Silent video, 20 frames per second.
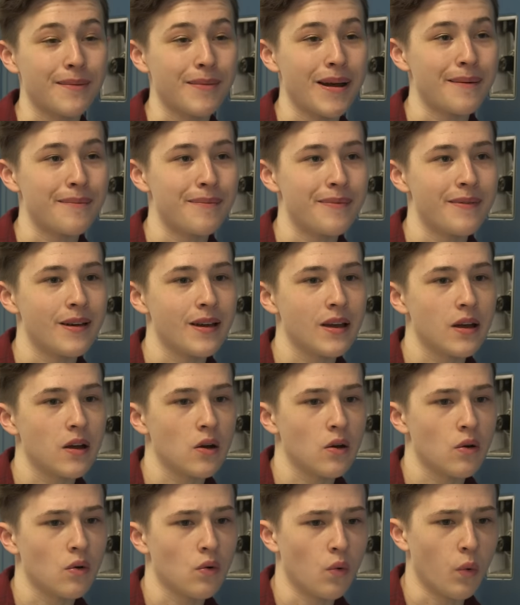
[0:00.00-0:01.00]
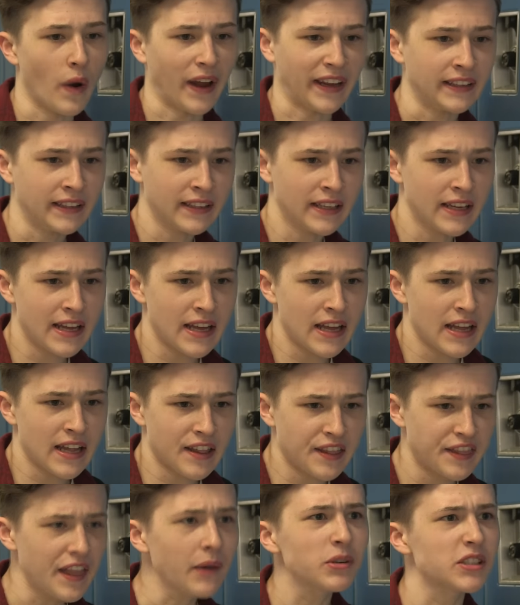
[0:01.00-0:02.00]
my... Wait,
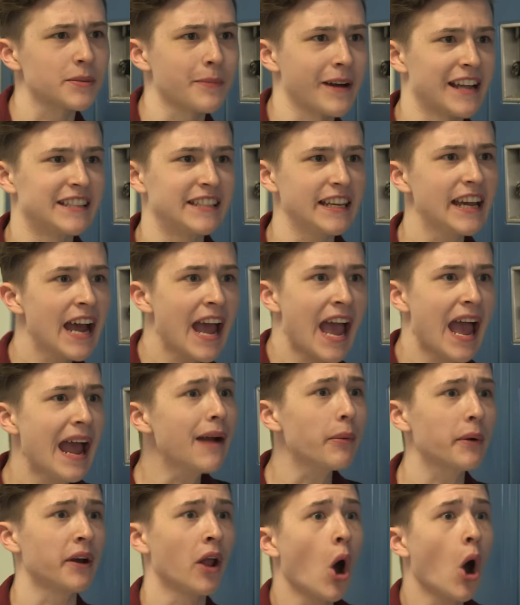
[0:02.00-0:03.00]
that wasn't my idea. Aaron,